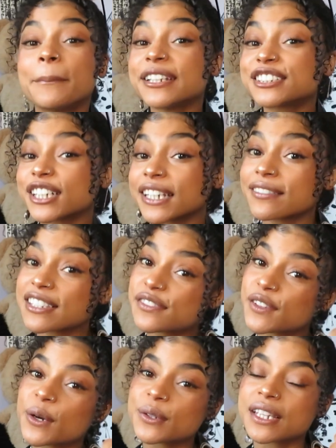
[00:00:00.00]
Be sure to give this
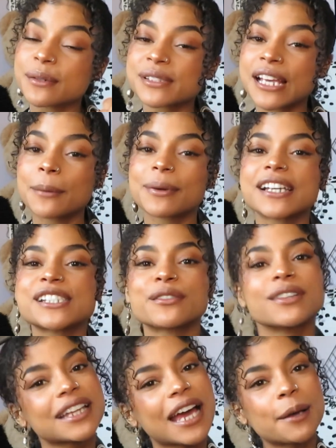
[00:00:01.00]
video a thumbs up because it
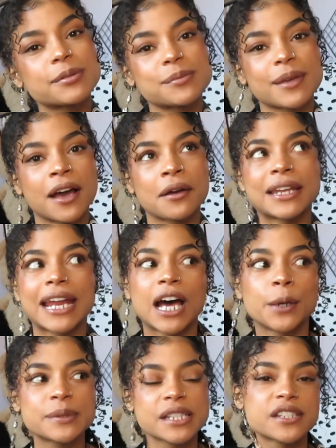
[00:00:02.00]
really helps me out and
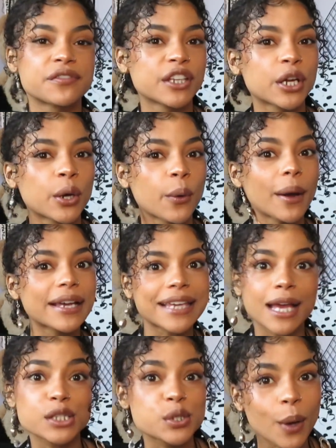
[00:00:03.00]
helps this video
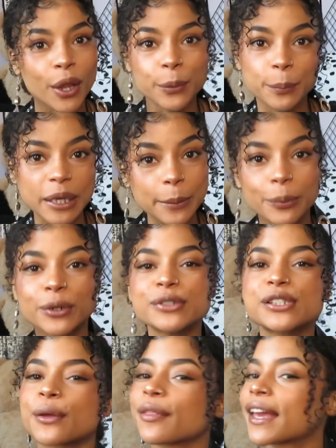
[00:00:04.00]
get to other people
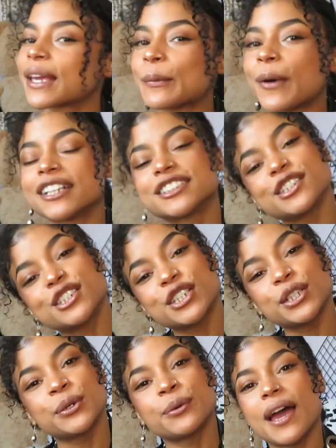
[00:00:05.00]
so they can watch it
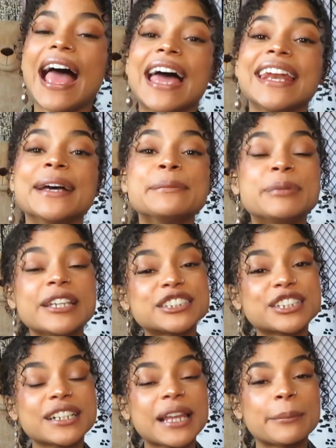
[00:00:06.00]
too. And be
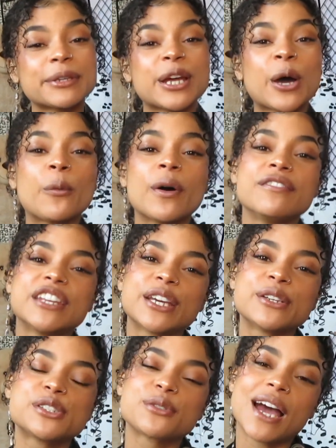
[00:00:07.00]
sure to let me know what
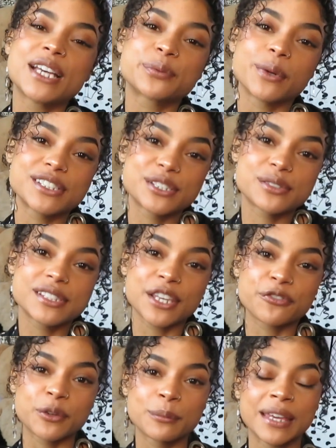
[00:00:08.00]
videos you guys want to
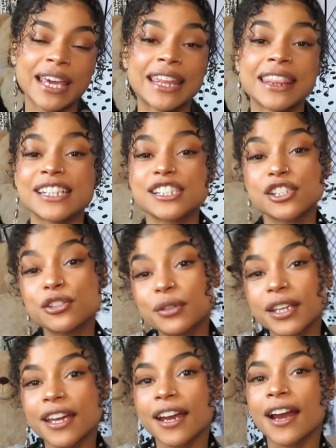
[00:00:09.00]
see from me in this new
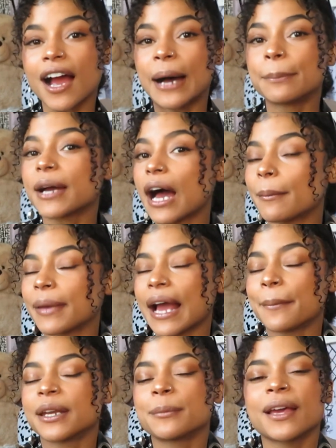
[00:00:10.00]
year upcoming.
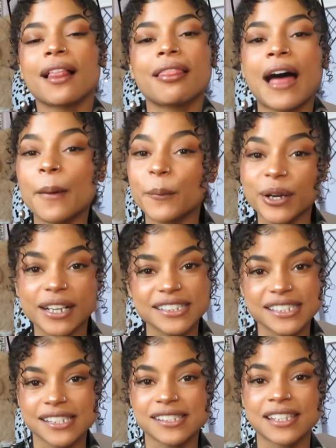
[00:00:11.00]
I'm going to be a lot more
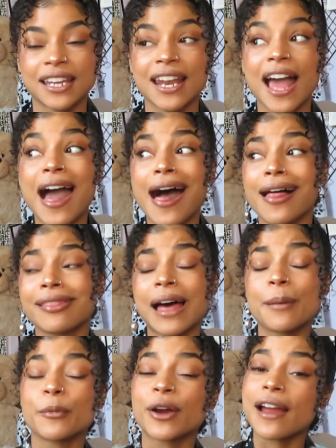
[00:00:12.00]
consistent, a
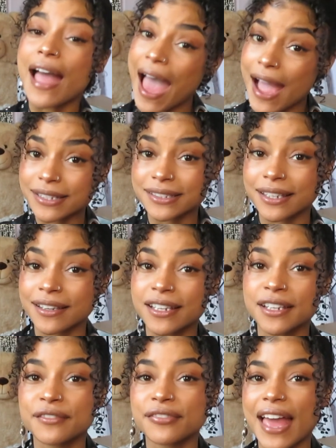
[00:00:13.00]
lot more
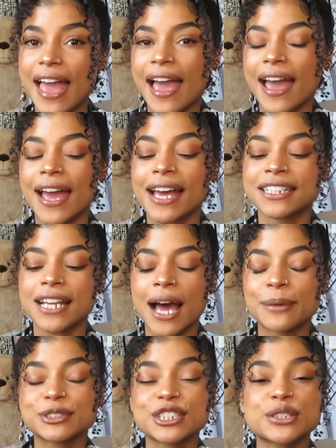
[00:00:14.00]
active, and
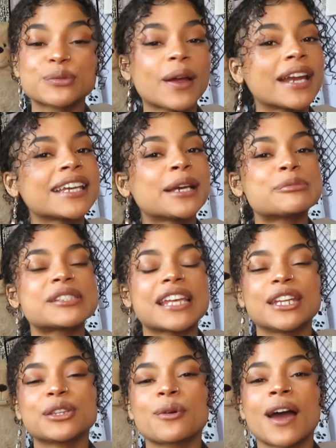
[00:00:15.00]
I'm just ready. I'm
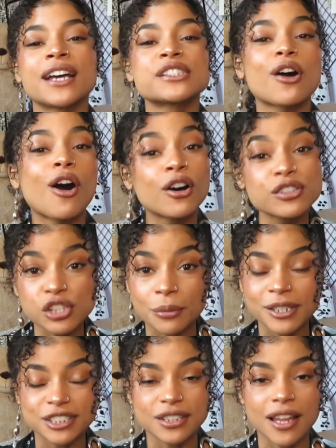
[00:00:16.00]
sending you guys all so
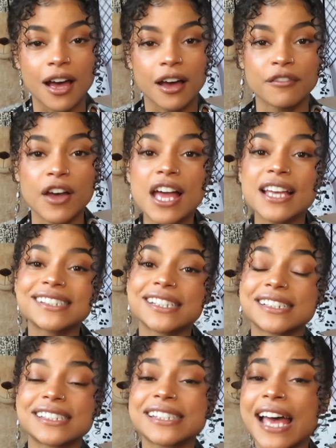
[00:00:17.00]
much love,
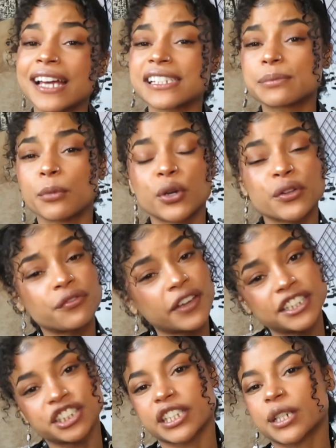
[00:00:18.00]
success,
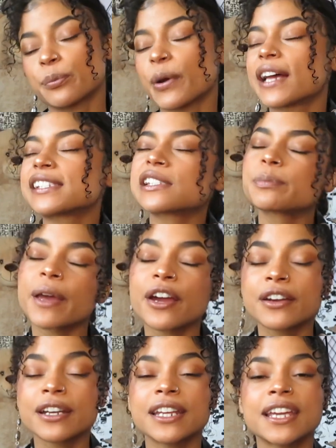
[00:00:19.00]
motivation,
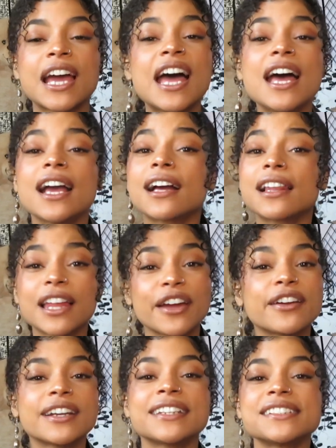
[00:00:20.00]
prosperity,
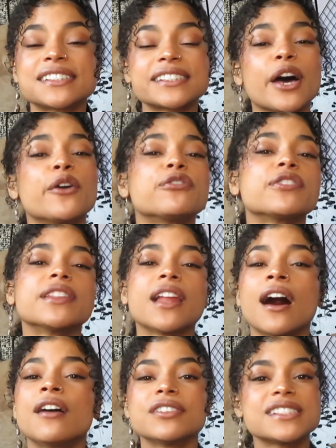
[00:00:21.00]
clarity,
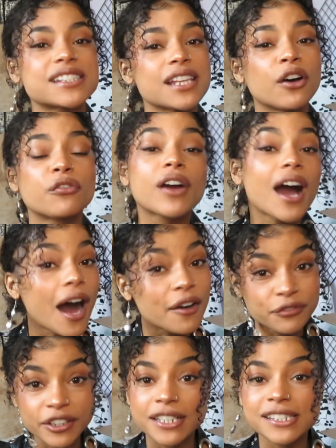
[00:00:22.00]
self-love, and
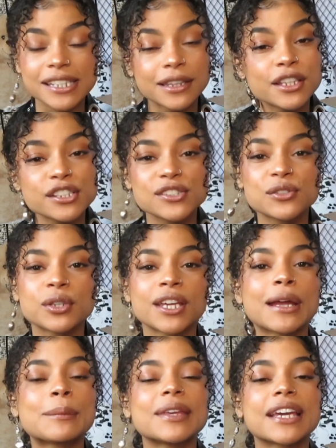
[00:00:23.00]
self-confidence in this new
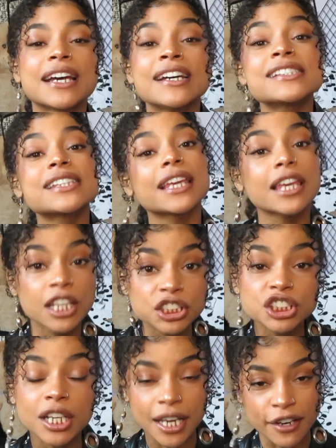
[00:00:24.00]
year because
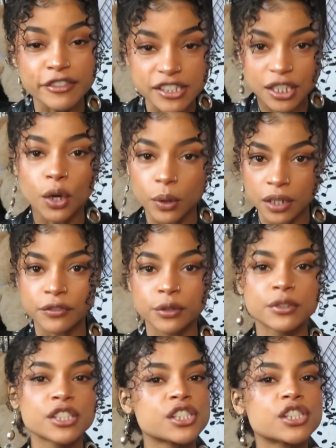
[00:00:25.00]
each and every single one of you
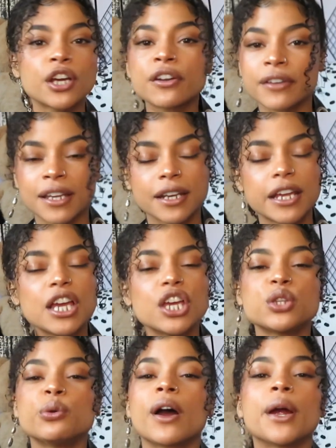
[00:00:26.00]
deserve it.
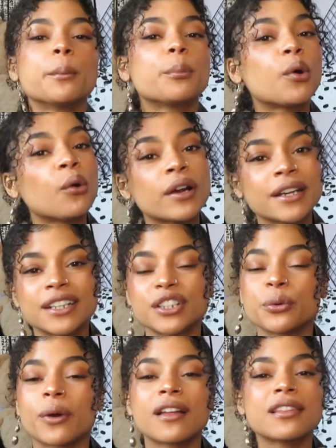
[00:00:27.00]
You are important,
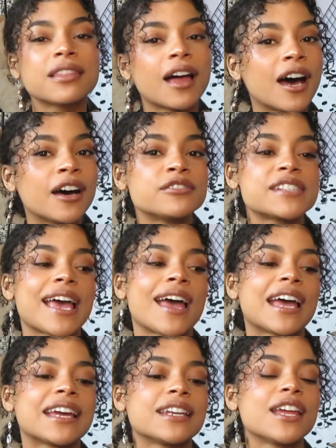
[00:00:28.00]
you are loved,
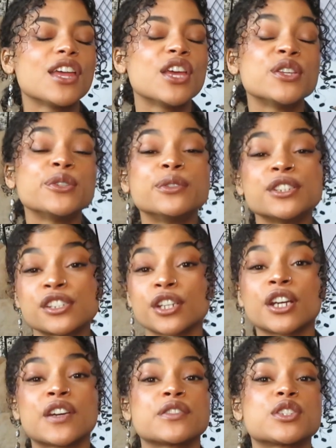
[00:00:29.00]
and you
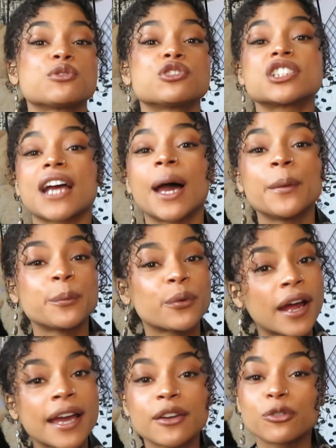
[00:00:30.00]
deserve to shine
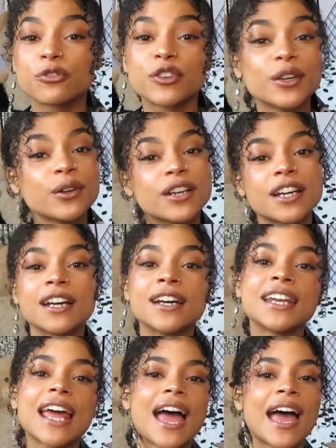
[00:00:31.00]
bright, feel
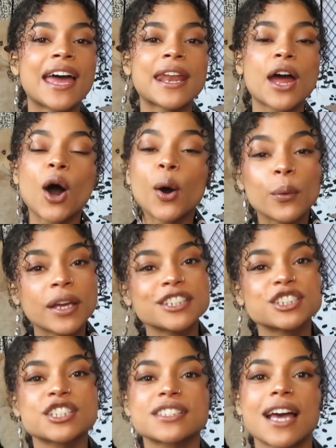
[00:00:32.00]
good, and
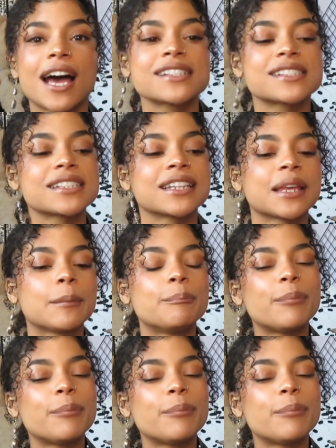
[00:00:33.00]
always just constantly